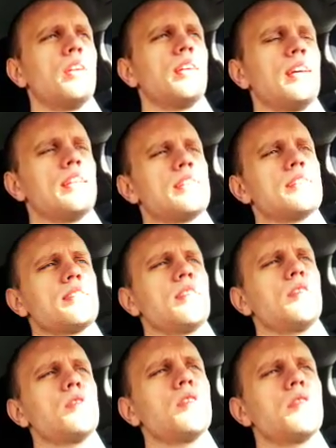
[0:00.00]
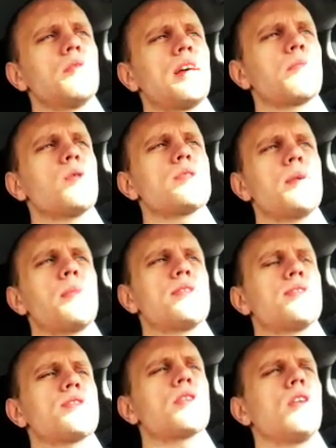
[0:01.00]
And it's like mostly about
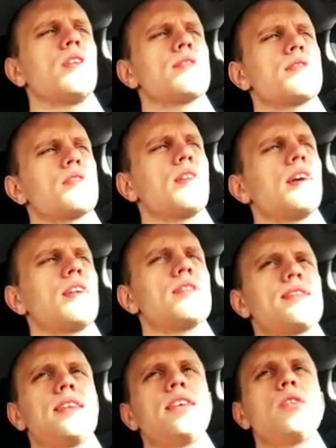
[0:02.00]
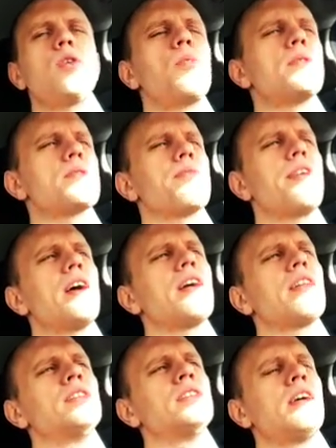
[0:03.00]
syscalls. So like say that you open some
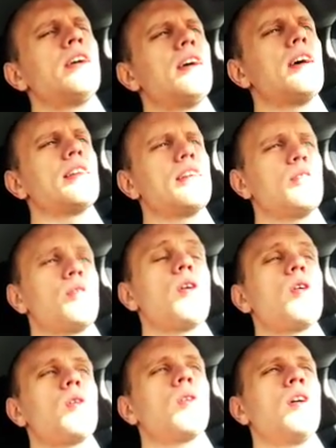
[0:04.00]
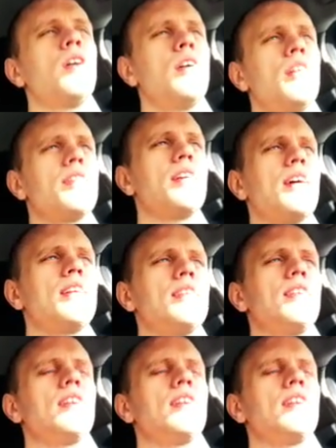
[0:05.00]
file, and then you know that